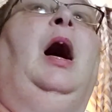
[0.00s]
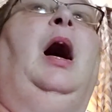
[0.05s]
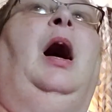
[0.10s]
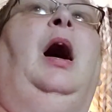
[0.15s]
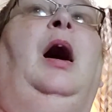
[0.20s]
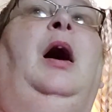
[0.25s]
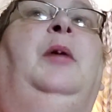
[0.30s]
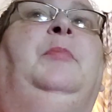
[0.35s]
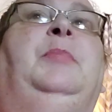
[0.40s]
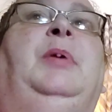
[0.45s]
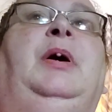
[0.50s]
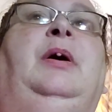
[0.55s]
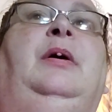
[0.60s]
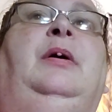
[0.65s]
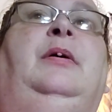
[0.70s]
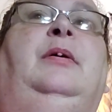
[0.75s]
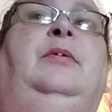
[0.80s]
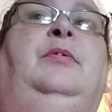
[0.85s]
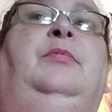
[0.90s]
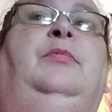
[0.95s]
um,
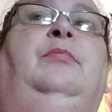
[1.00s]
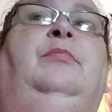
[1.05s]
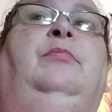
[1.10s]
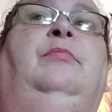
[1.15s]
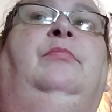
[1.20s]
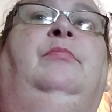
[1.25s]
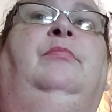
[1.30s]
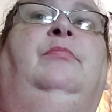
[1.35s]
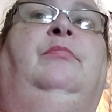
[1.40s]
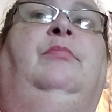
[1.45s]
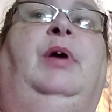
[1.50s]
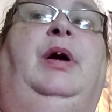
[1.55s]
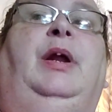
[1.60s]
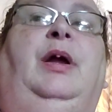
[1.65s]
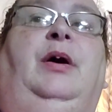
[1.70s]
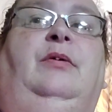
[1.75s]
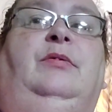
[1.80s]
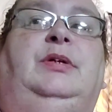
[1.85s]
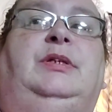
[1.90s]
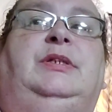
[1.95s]

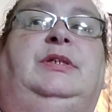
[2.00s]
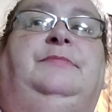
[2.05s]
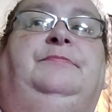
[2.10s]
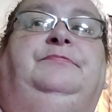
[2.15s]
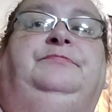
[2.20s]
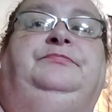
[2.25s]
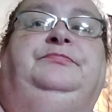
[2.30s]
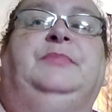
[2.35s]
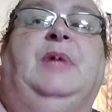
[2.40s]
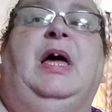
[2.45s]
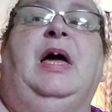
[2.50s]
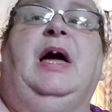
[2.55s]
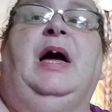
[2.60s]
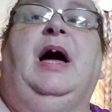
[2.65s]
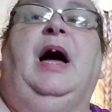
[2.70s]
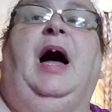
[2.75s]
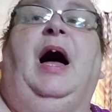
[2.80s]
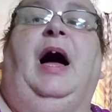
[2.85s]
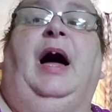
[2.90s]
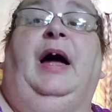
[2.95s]
what else?
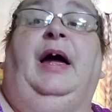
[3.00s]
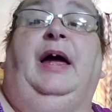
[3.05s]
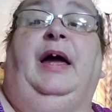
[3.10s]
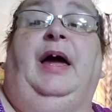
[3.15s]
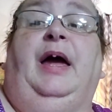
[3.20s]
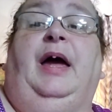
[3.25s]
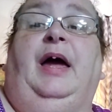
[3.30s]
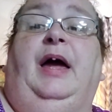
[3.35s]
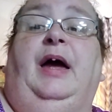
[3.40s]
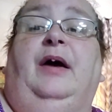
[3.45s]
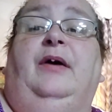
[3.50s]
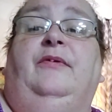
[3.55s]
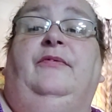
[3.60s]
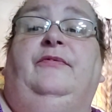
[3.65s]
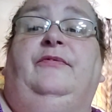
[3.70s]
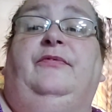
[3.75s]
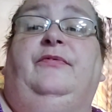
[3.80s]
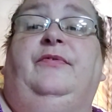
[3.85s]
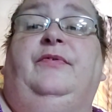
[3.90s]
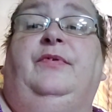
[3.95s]
I
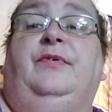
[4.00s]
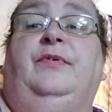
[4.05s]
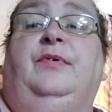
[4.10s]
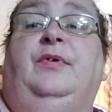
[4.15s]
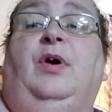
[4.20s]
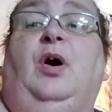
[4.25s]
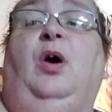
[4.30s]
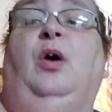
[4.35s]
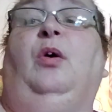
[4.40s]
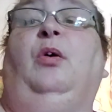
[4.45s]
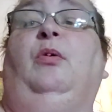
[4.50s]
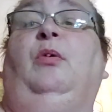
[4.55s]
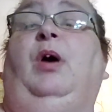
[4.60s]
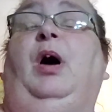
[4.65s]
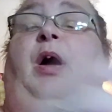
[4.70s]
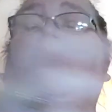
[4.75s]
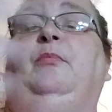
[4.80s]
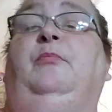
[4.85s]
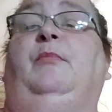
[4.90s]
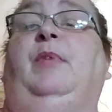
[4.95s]
have, oh,
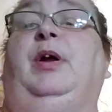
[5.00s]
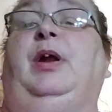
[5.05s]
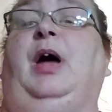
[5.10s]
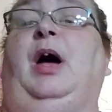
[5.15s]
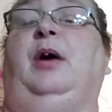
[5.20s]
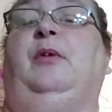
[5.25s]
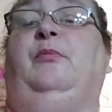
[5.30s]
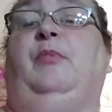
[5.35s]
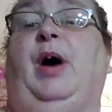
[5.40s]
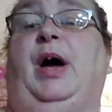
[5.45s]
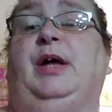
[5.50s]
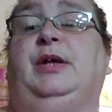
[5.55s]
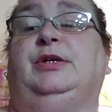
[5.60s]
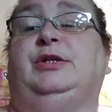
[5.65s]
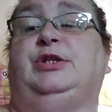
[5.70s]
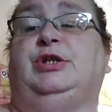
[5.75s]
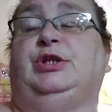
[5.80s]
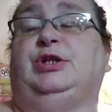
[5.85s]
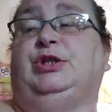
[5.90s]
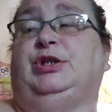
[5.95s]
I, when I
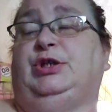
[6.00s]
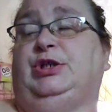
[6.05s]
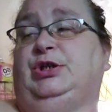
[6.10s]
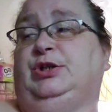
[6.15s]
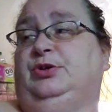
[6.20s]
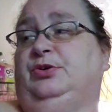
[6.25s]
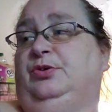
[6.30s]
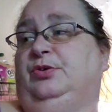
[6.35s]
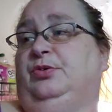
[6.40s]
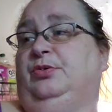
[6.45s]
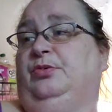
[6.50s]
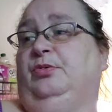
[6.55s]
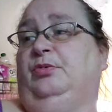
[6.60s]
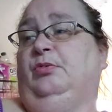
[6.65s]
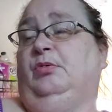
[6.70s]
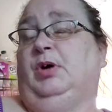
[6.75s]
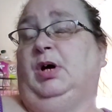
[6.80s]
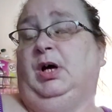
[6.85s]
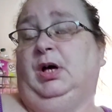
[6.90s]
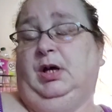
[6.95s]
went
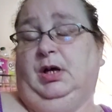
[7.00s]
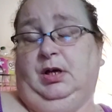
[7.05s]
to